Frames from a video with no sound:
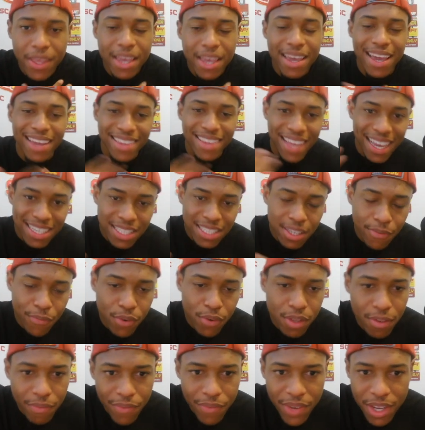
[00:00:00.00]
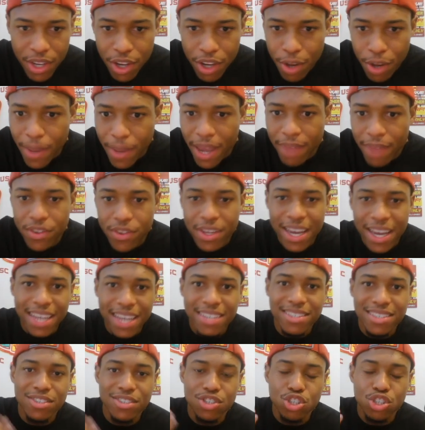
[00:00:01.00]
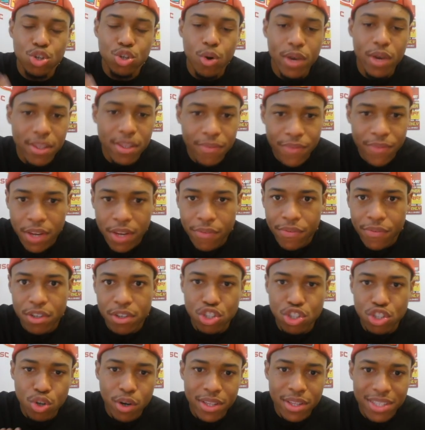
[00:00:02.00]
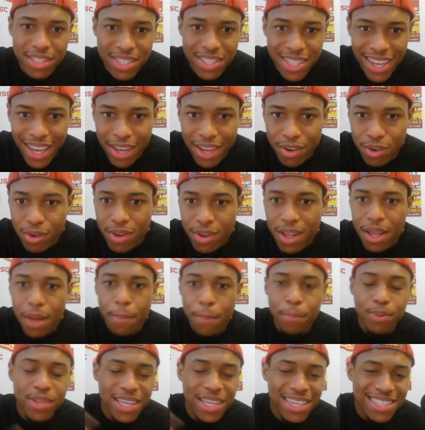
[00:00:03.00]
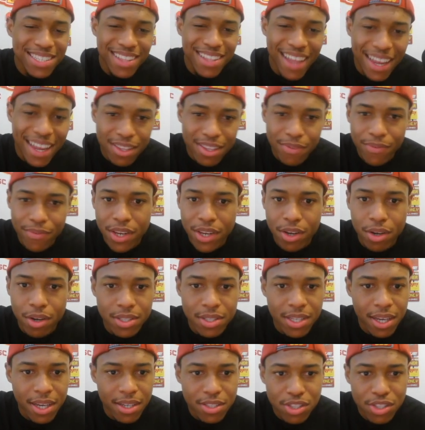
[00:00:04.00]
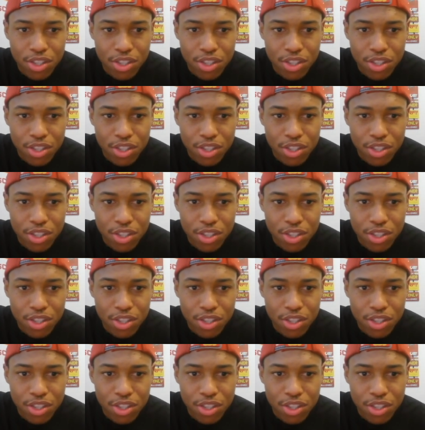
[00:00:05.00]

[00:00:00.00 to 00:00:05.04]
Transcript: And that's it for the video, man. If you guys enjoyed the video, if you enjoyed the channel, please like the video. It does so